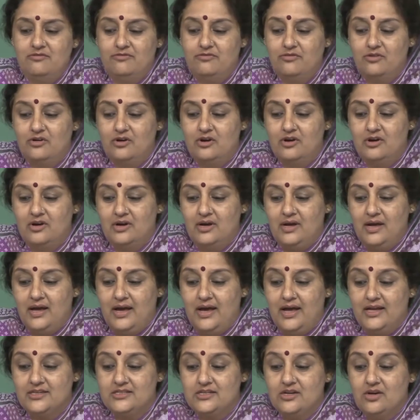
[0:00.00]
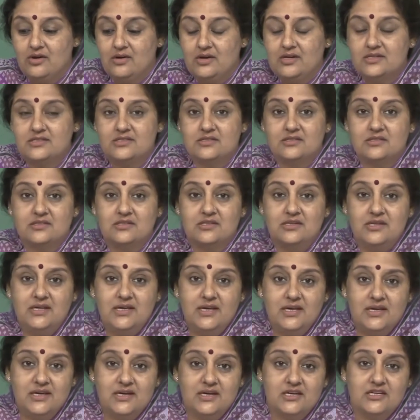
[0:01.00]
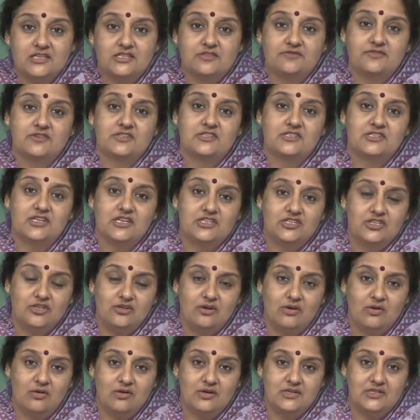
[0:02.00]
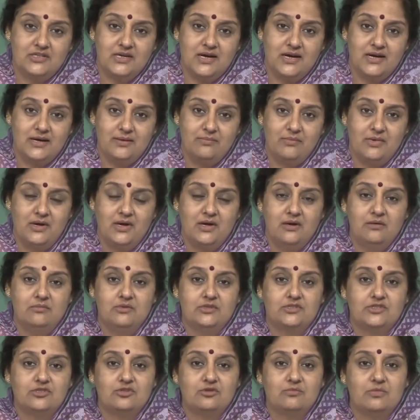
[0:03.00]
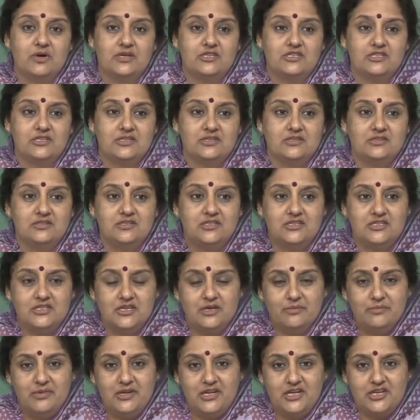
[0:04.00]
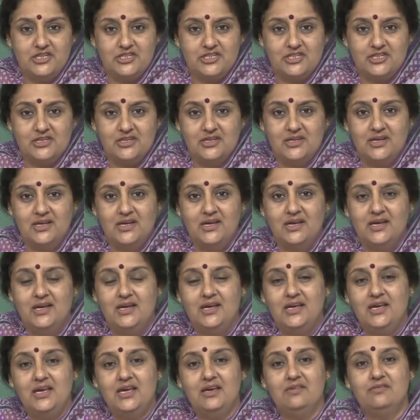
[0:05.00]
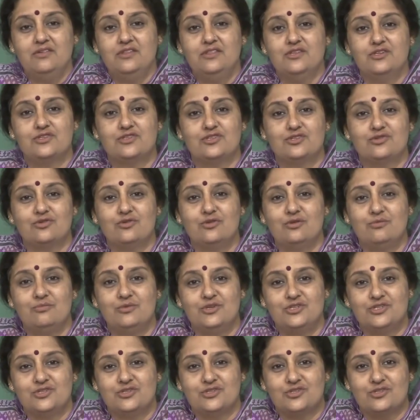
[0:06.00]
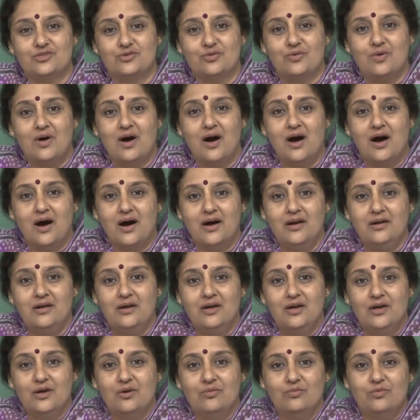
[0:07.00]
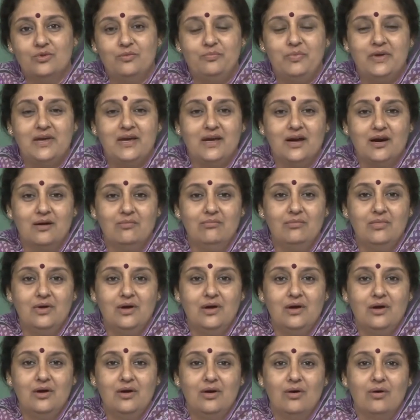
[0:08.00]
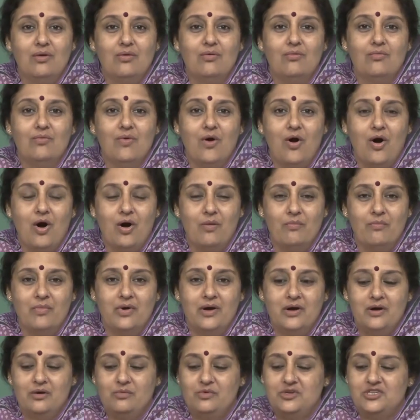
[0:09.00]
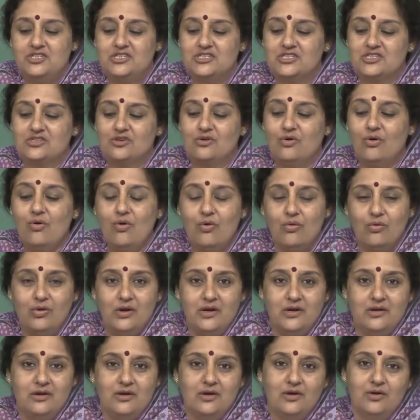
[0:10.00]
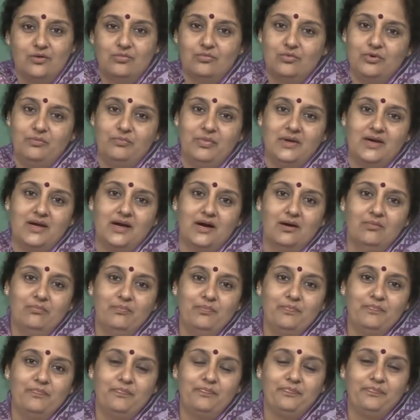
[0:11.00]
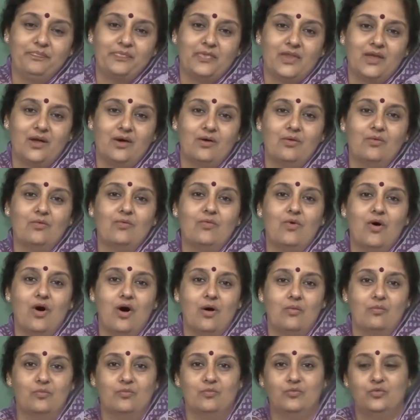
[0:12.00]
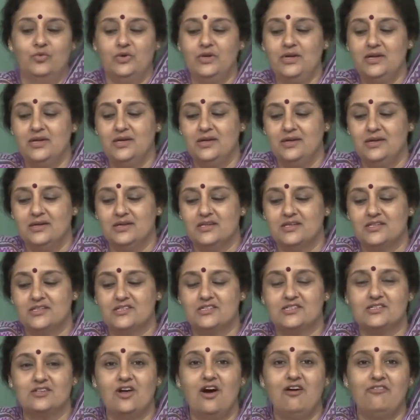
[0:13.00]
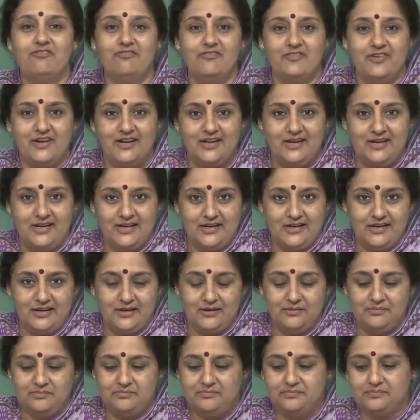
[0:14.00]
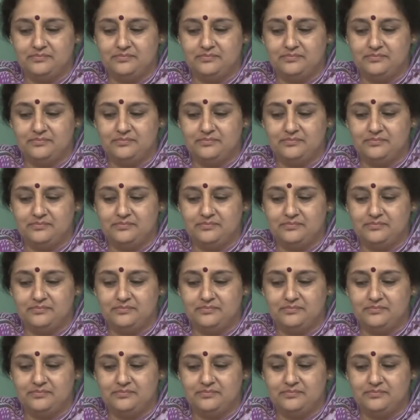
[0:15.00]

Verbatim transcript: for as long as three years, for such a long time with so much determination, even the stone which is so hard would become warm, which is cold would become warm, would soften a little.